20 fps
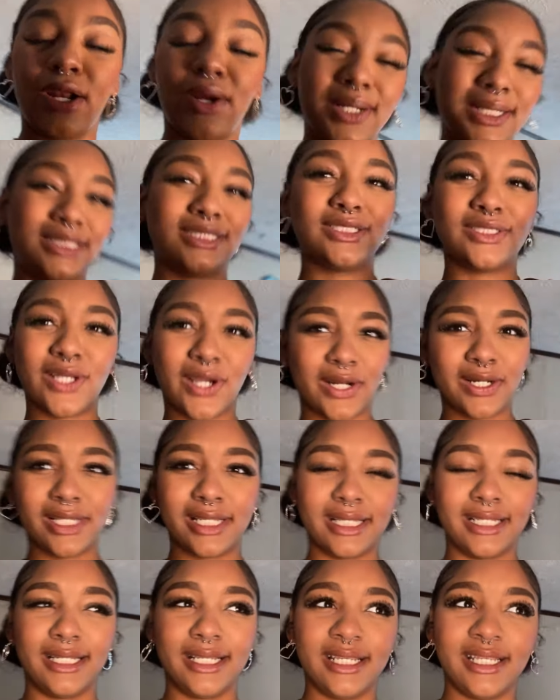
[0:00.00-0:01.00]
already
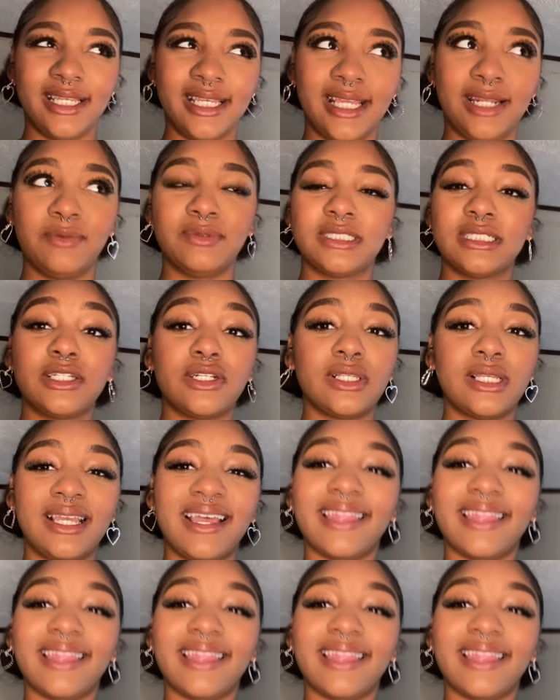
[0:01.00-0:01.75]
started and it was literally,